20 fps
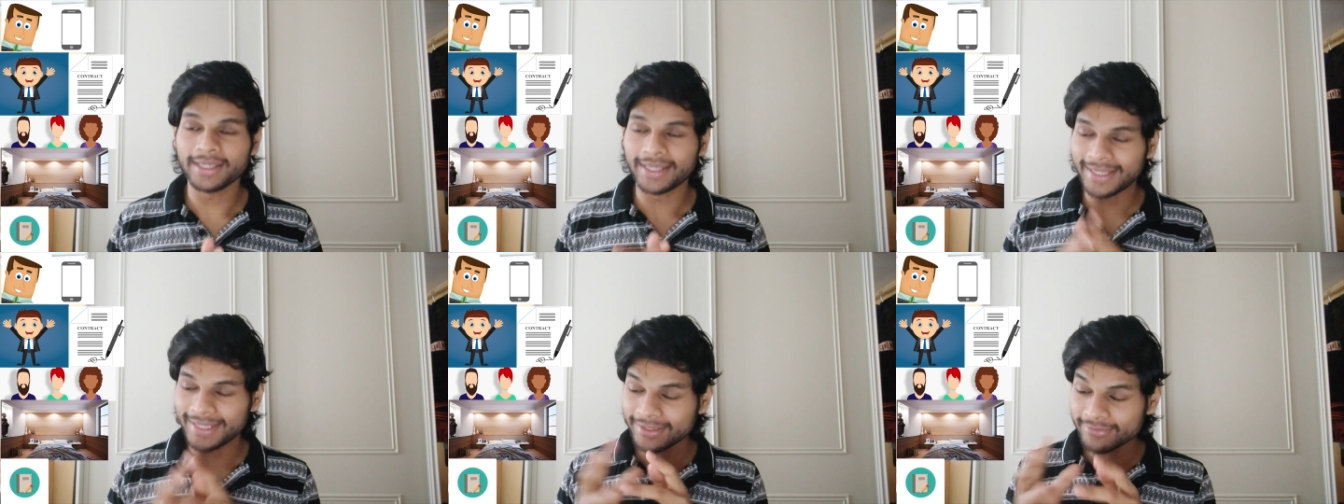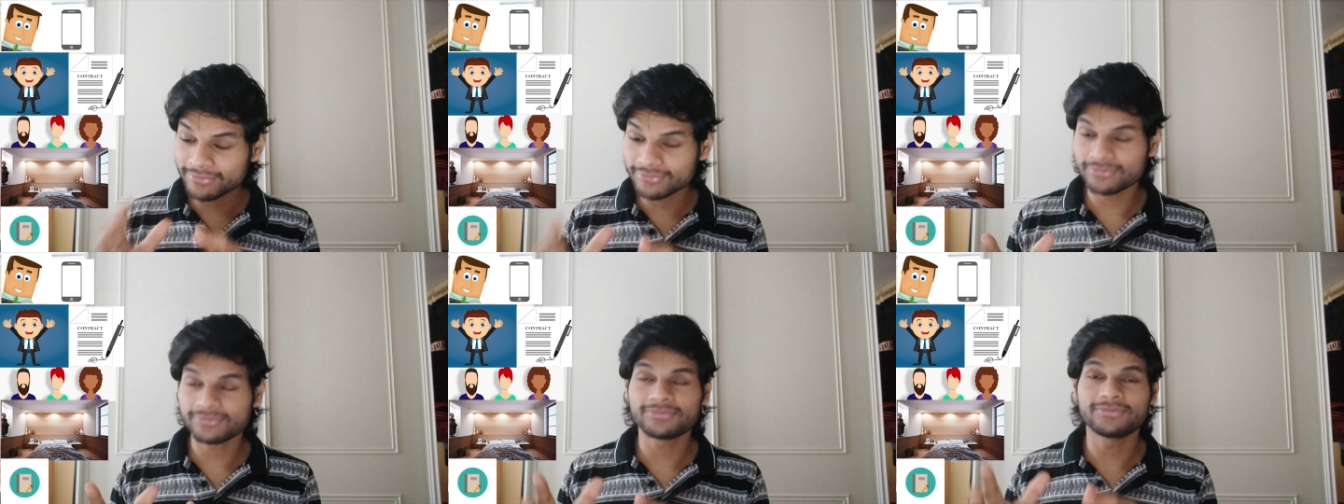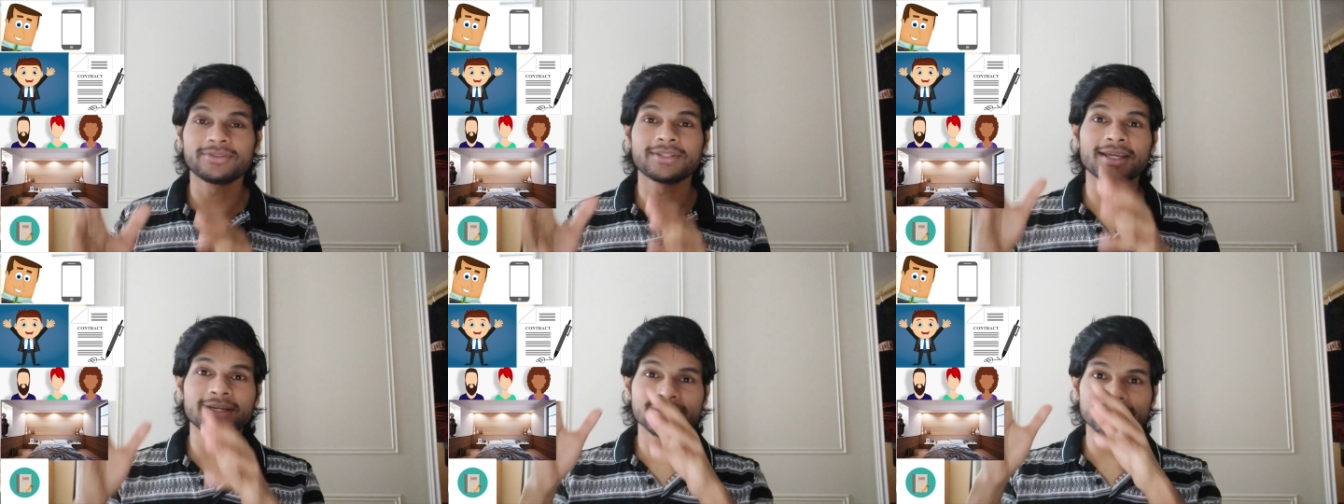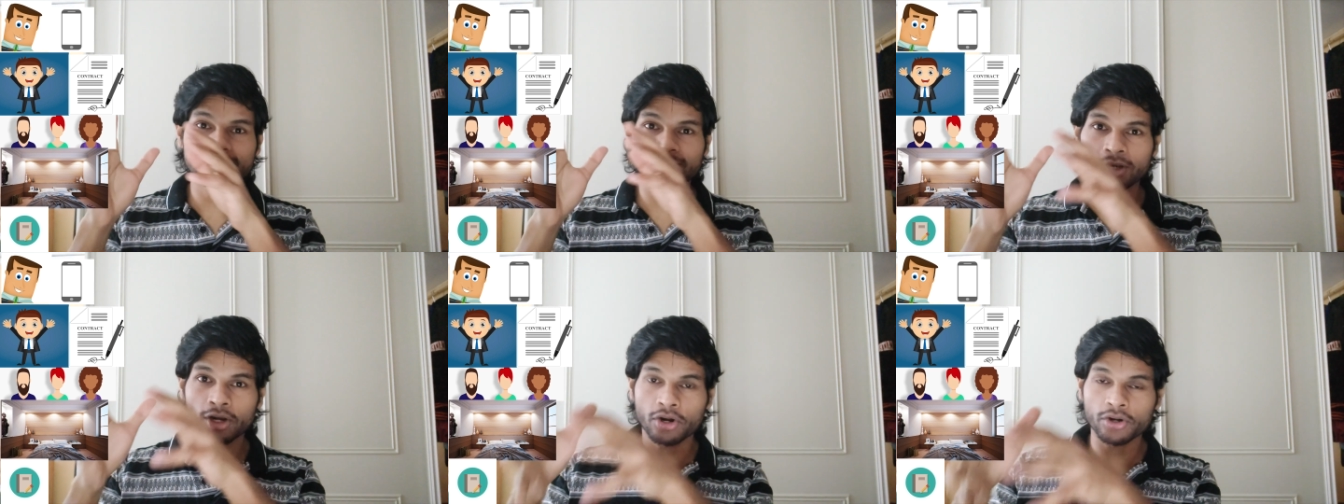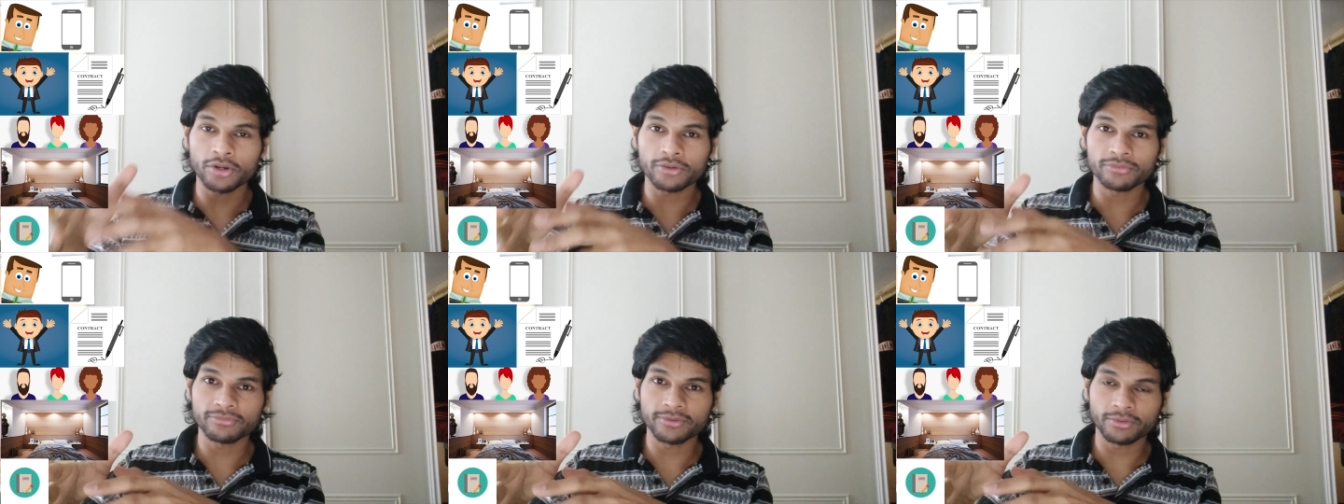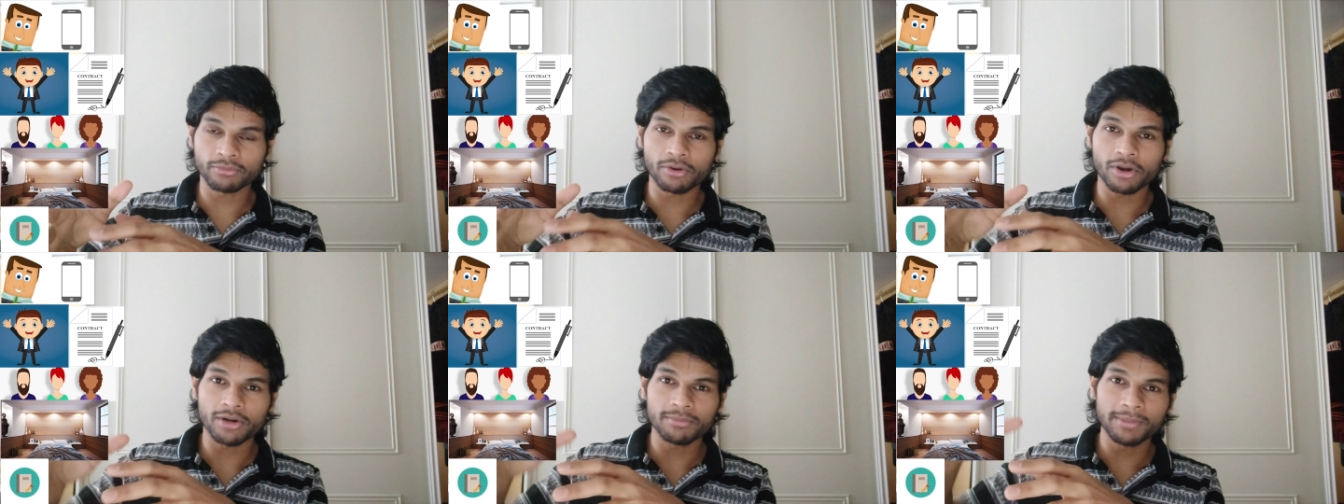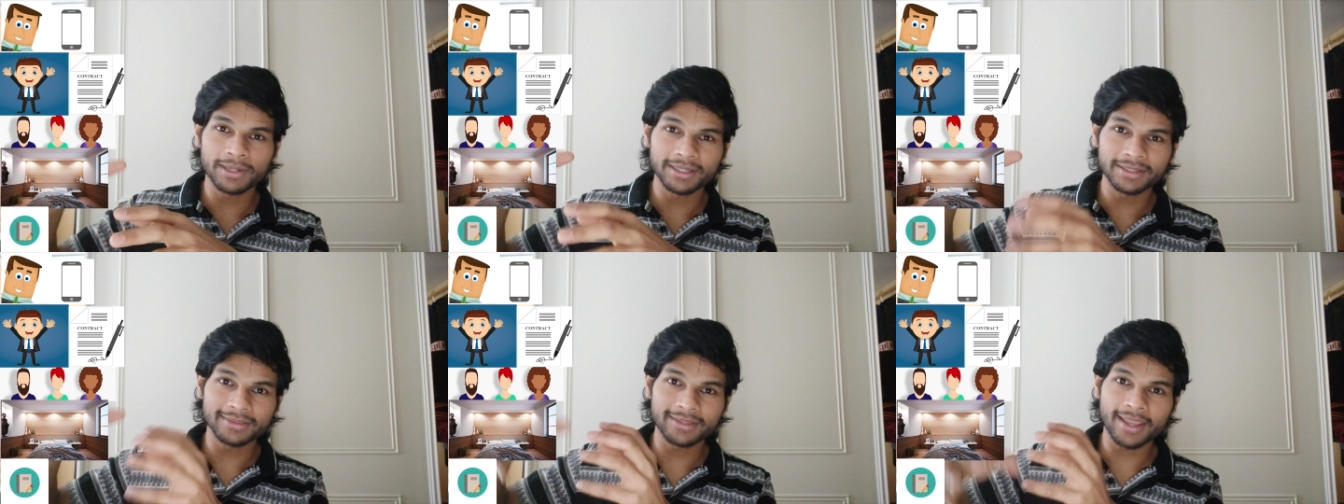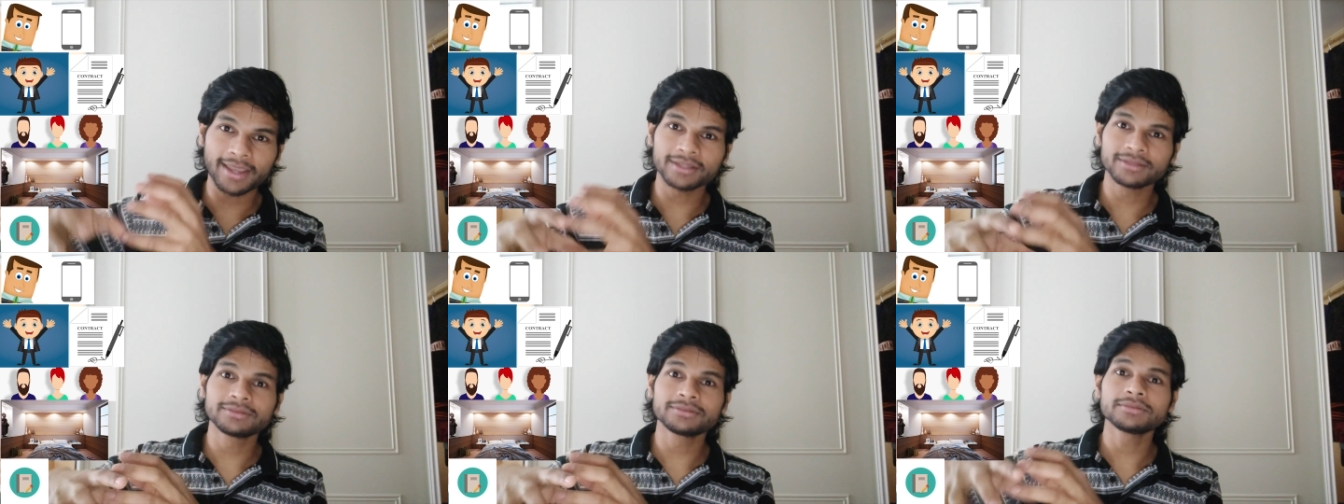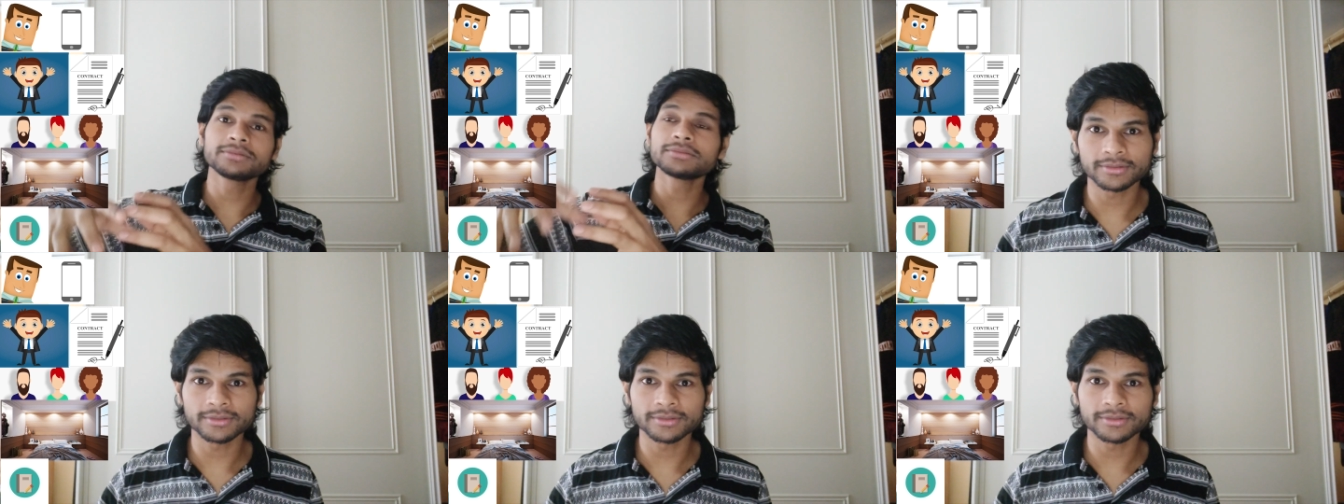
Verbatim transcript: if there is a lot of requirement, then